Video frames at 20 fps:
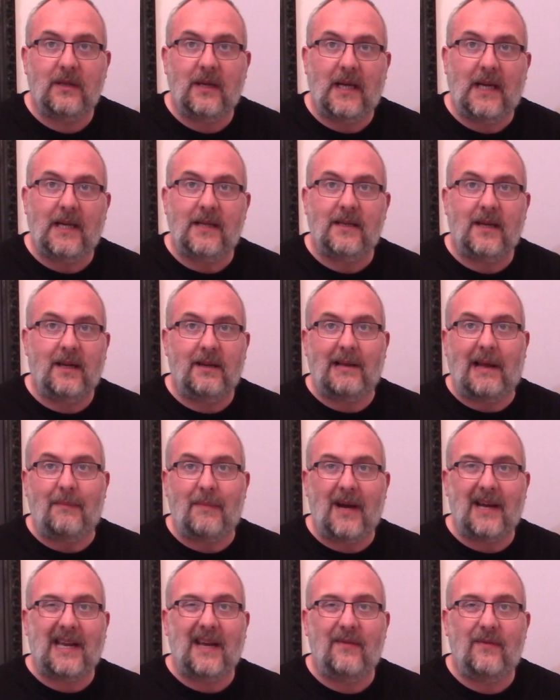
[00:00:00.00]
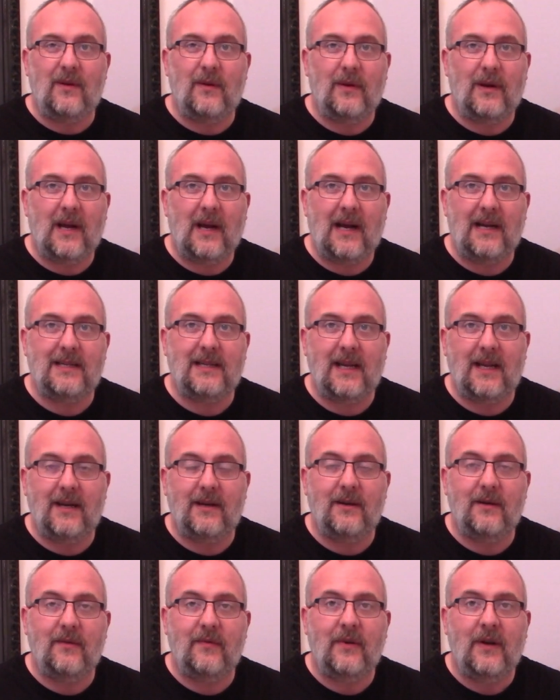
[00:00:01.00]
and that might give you an
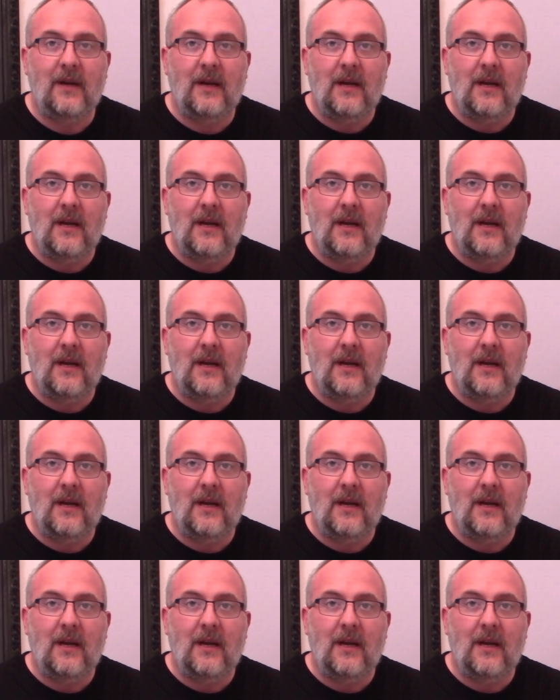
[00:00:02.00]
idea of